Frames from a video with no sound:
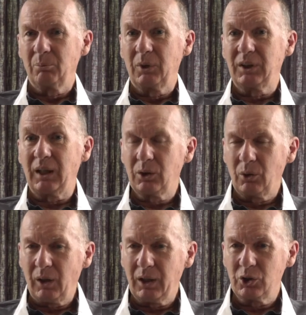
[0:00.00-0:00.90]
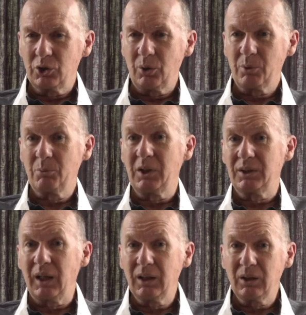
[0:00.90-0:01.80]
maintaining your relationships,
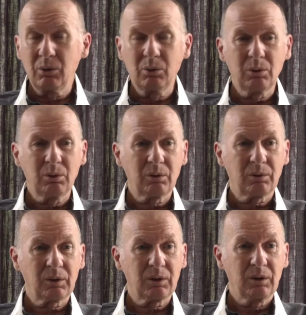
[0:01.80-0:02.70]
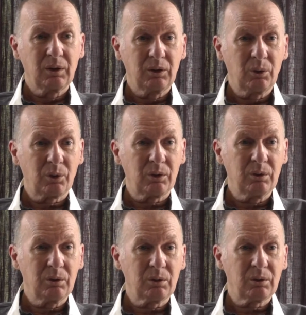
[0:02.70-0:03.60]
maintaining your, uh, your,
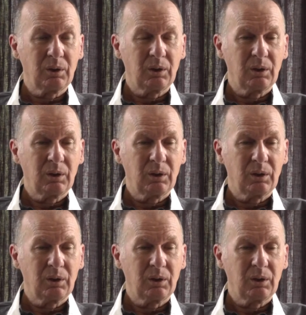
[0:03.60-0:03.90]
your,